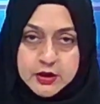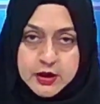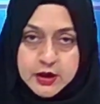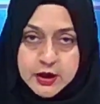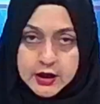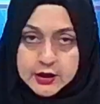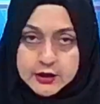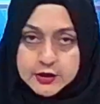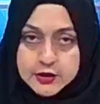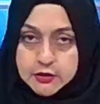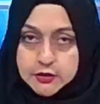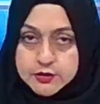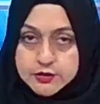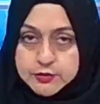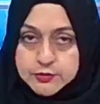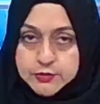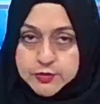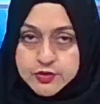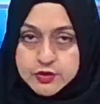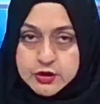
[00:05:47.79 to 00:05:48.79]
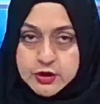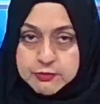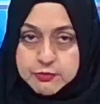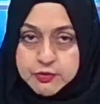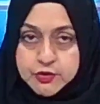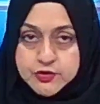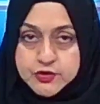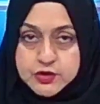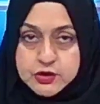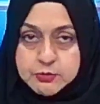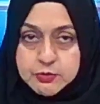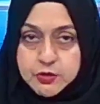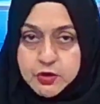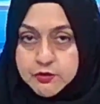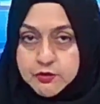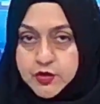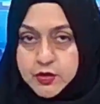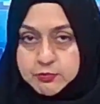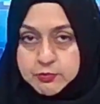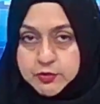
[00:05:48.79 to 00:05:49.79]
and also watch live video streaming of
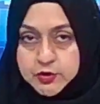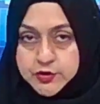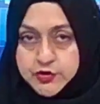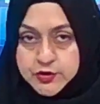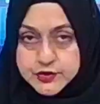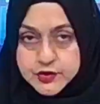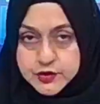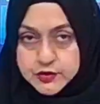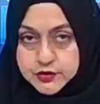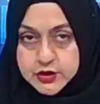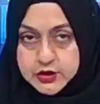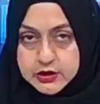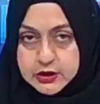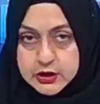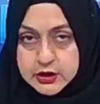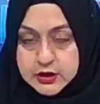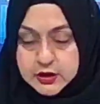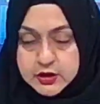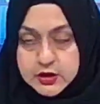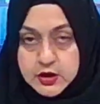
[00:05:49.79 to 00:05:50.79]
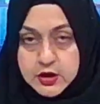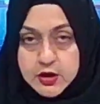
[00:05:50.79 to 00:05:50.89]
our bulletins on the link